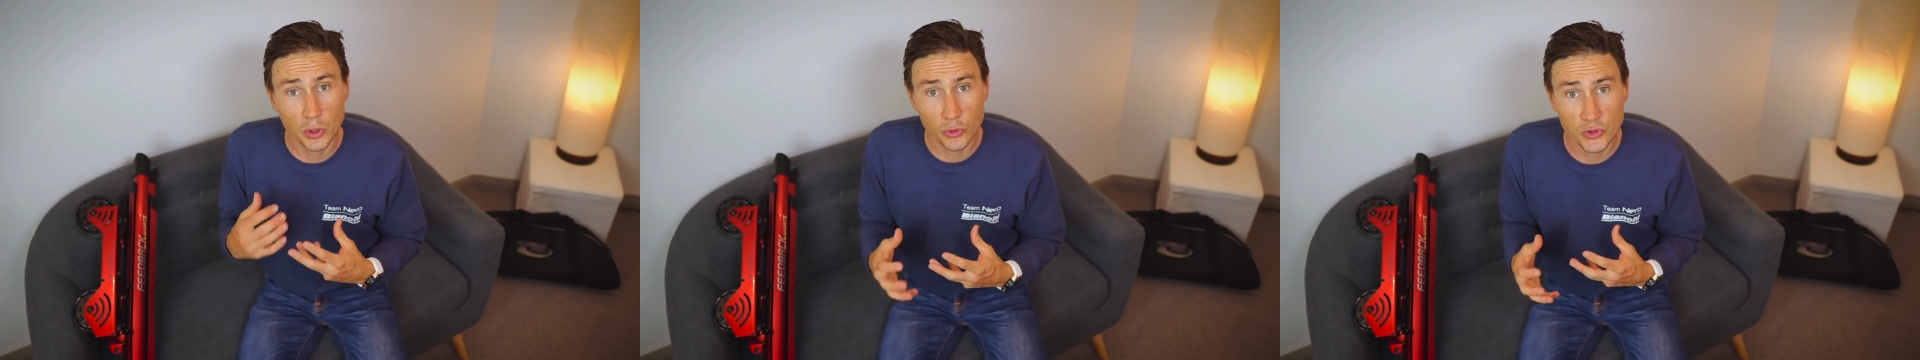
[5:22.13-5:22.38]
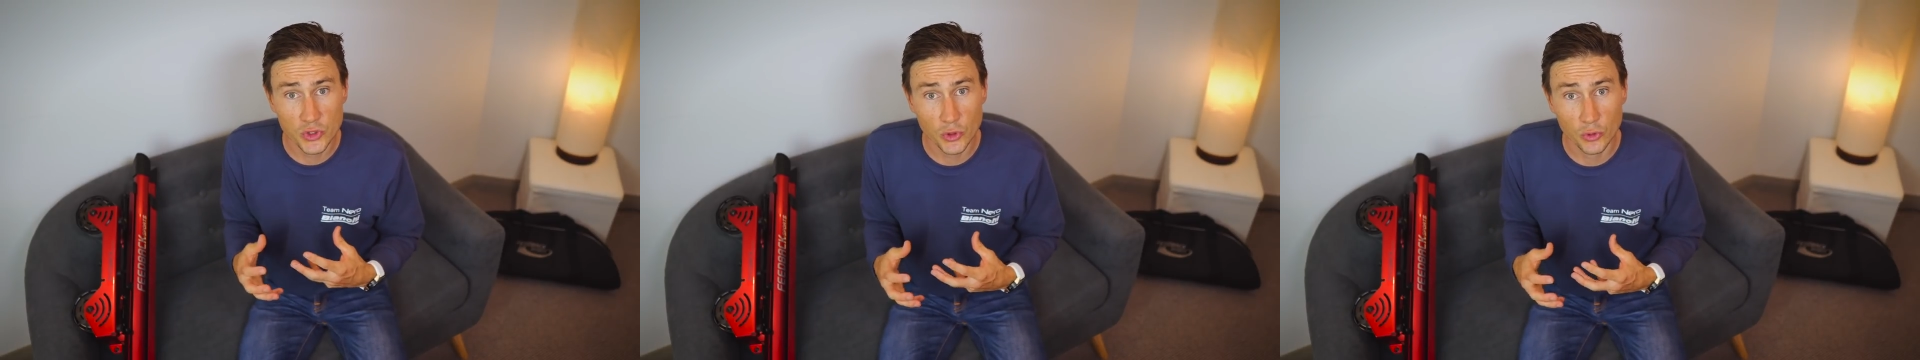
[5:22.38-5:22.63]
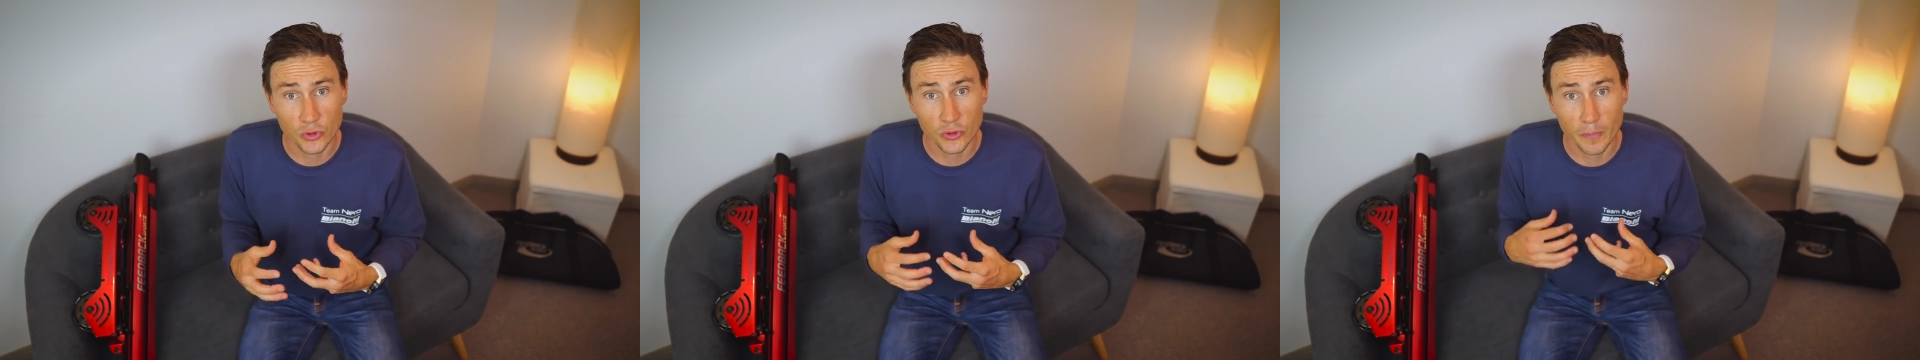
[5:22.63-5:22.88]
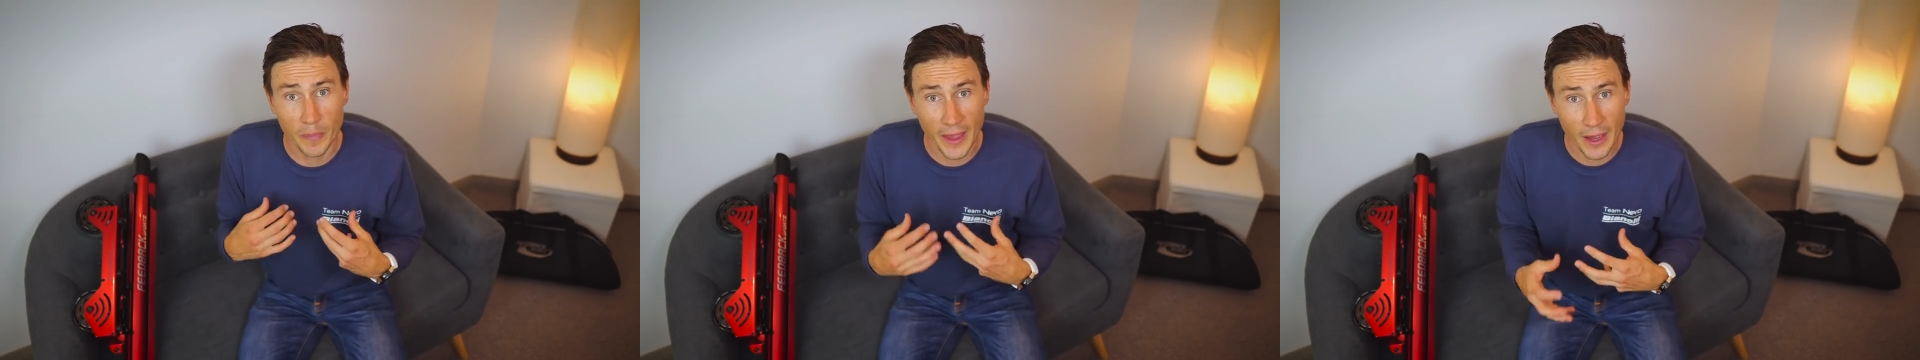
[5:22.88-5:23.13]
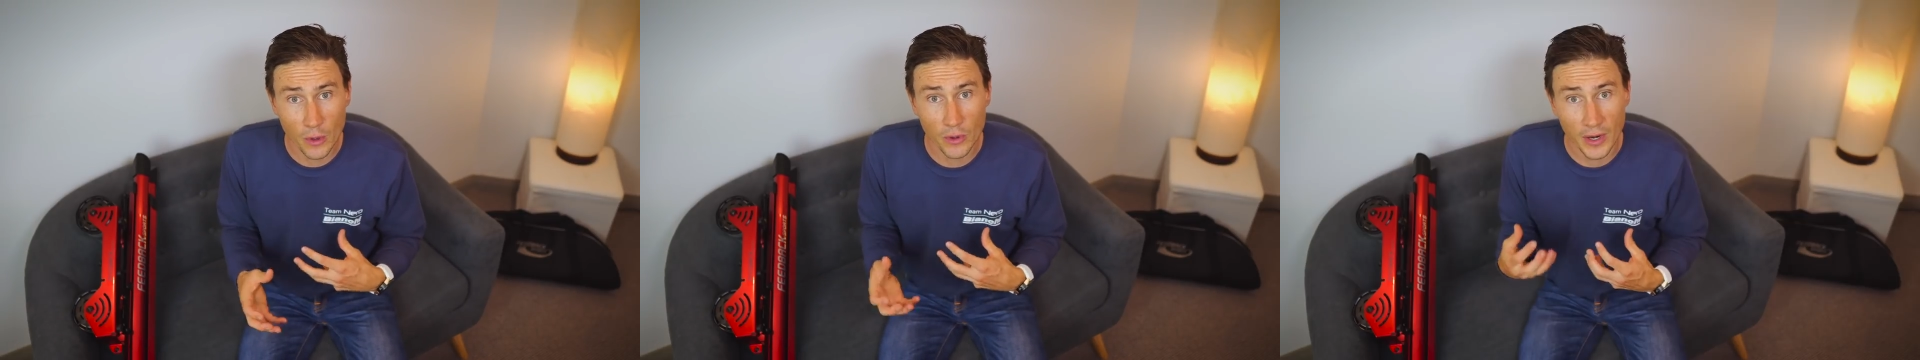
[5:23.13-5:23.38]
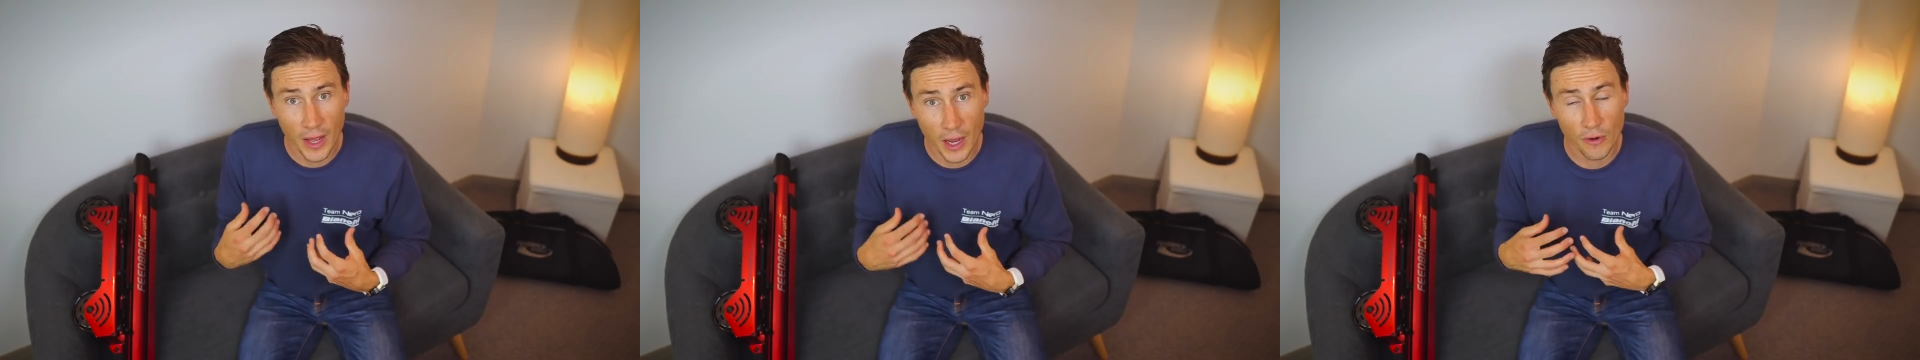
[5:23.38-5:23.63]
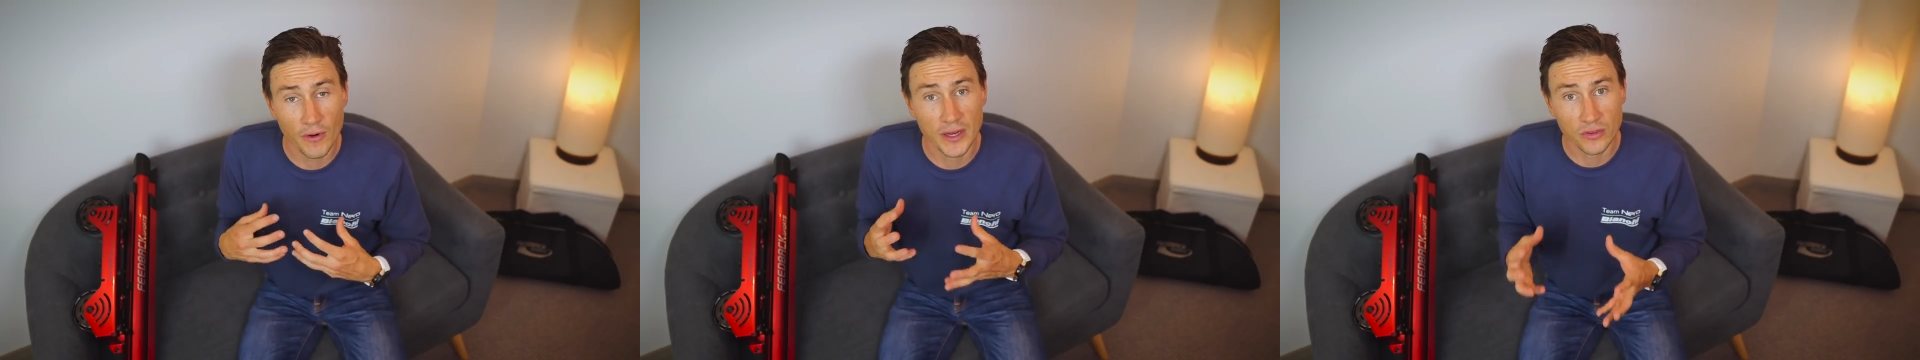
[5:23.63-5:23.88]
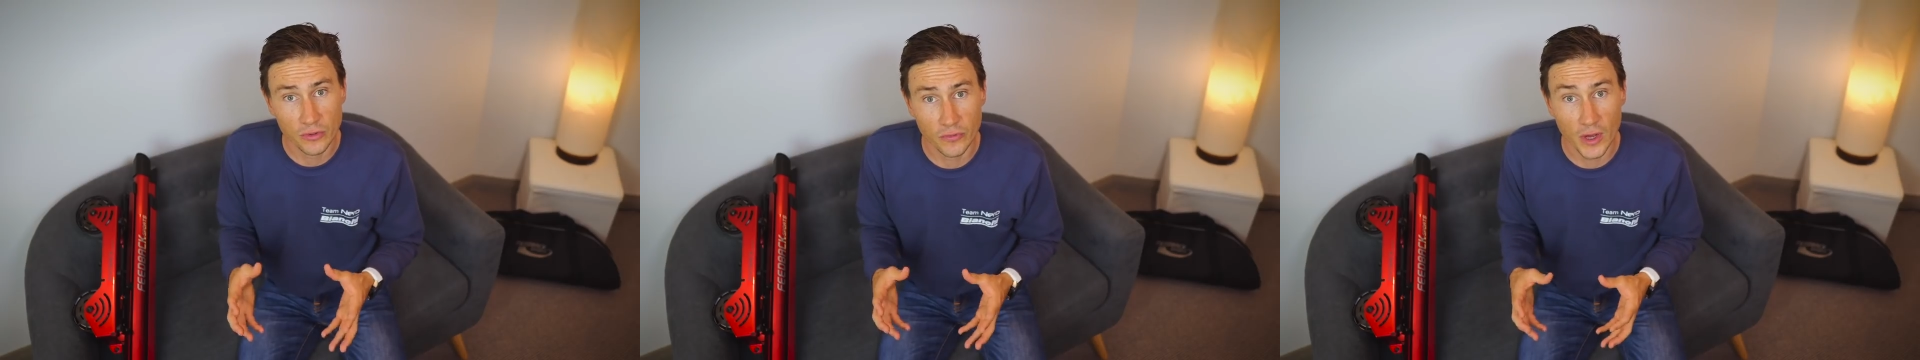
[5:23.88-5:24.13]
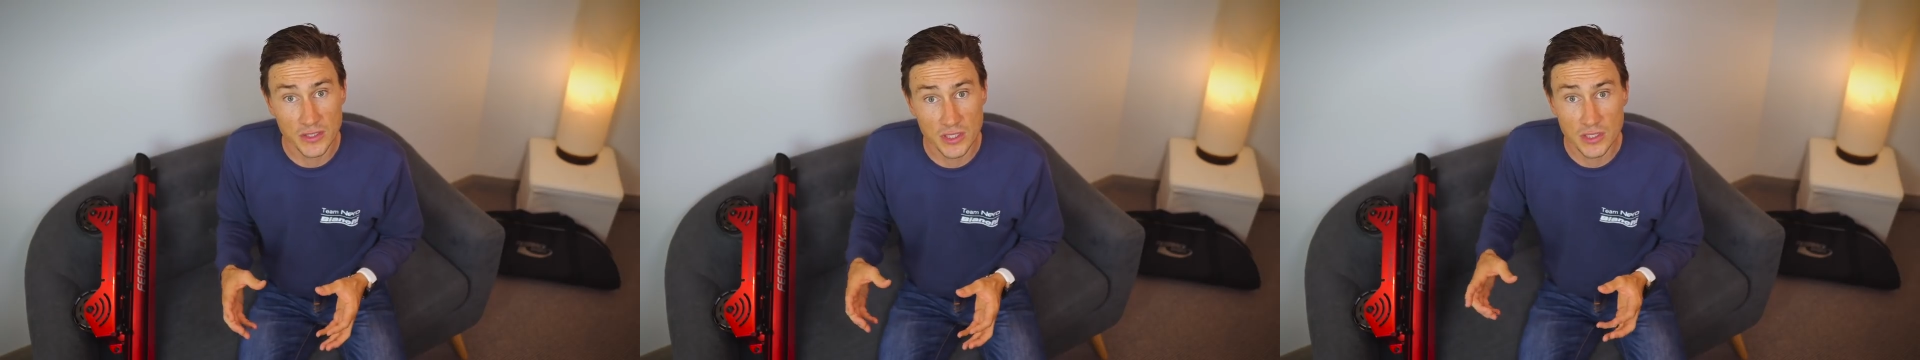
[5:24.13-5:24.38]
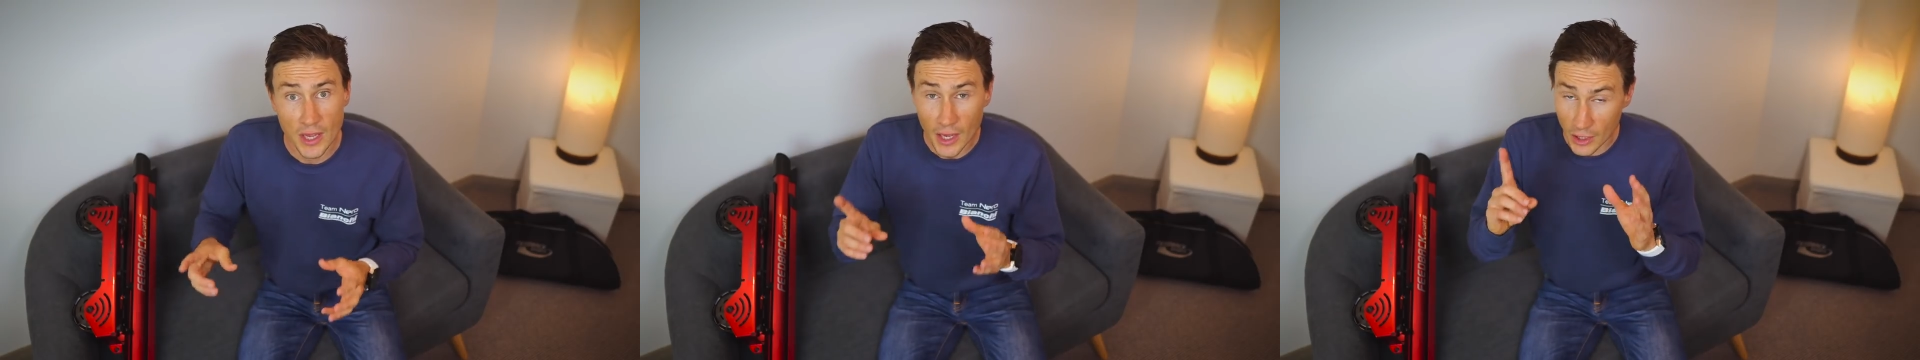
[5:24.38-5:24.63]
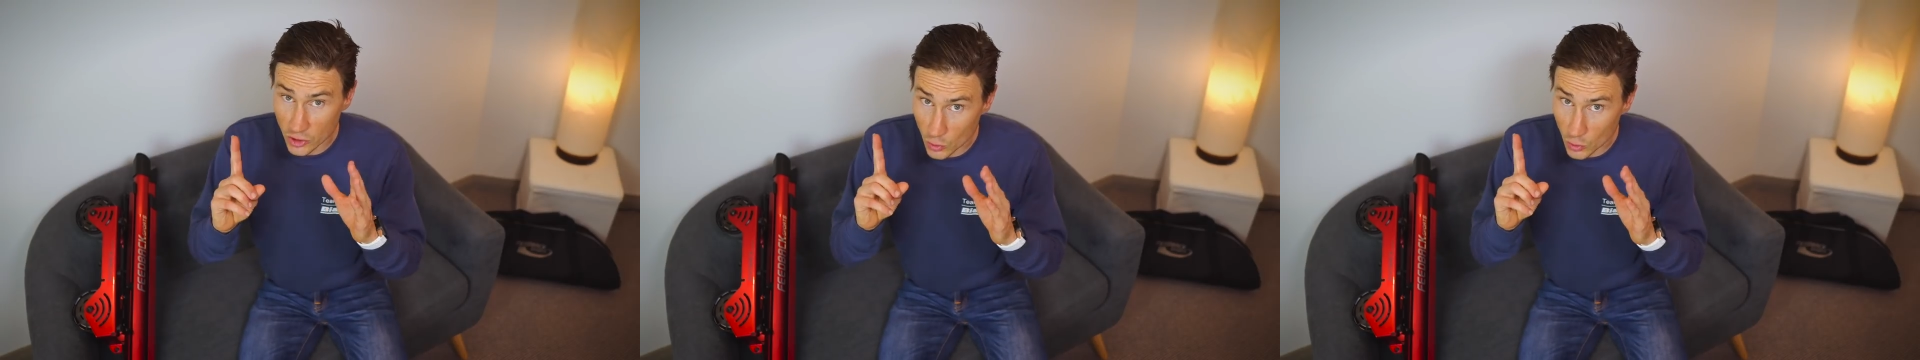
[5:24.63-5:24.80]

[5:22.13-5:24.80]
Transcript: Bluetooth power and heart rate devices,